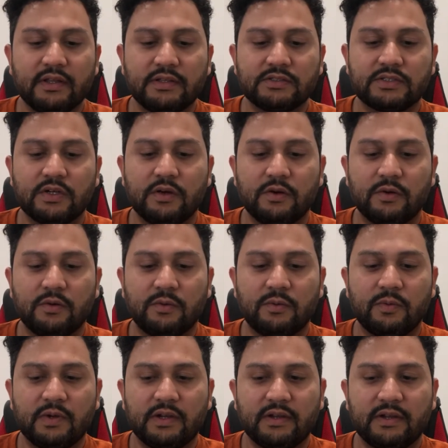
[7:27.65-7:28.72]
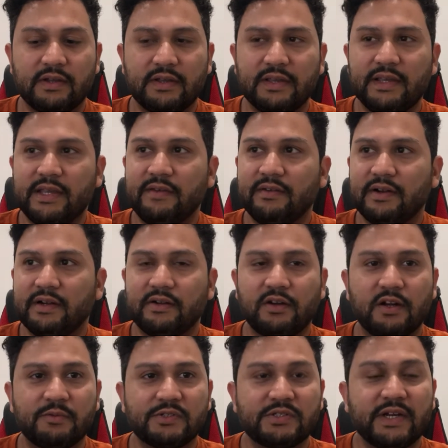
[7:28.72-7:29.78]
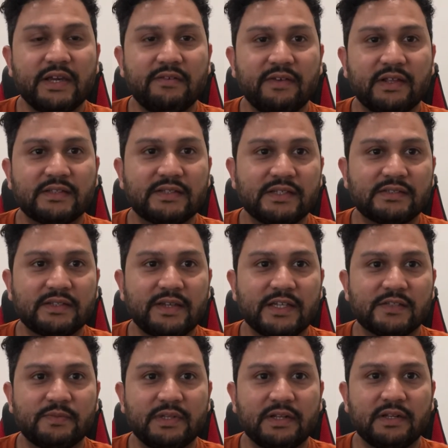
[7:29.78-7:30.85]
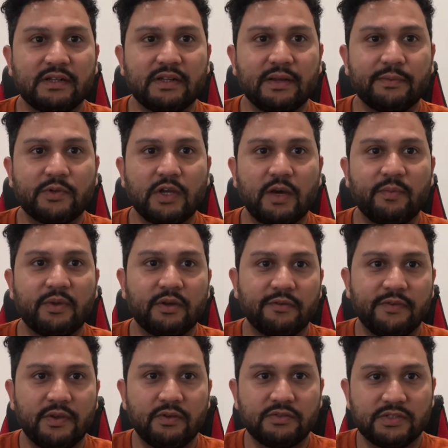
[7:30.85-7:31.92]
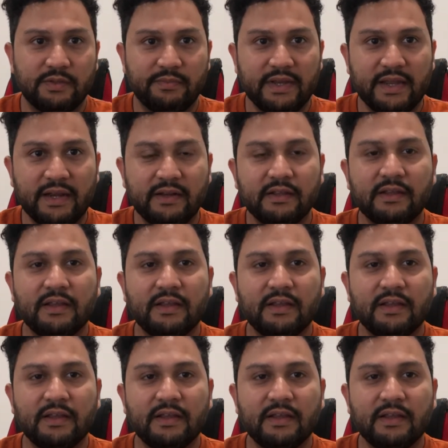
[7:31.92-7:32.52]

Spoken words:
So even in autonomous driving, sensing has been a topic of huge debate,